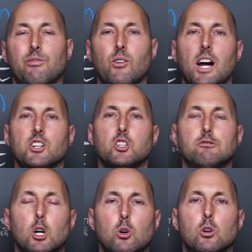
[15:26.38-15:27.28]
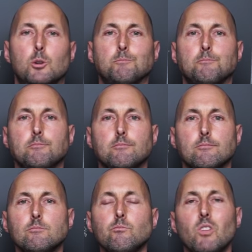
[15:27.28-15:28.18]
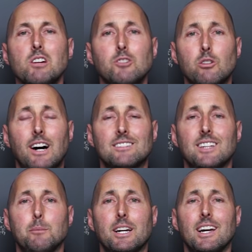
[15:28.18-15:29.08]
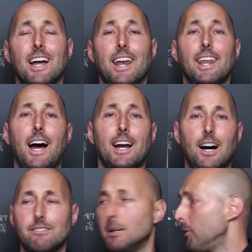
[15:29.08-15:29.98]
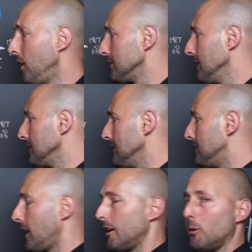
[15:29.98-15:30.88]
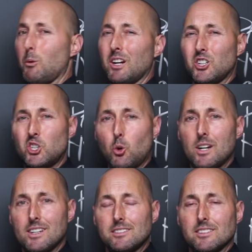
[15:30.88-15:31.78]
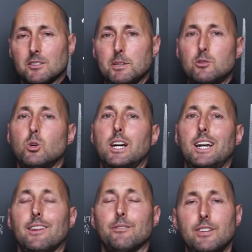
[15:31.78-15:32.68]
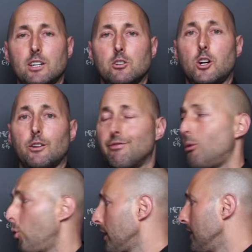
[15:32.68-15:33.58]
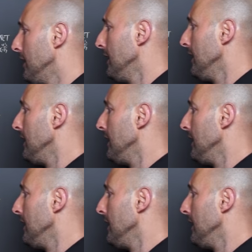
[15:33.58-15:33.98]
are fresh, local, low glycemic, not highly processed, et cetera. We want a short distance between the field and our fork.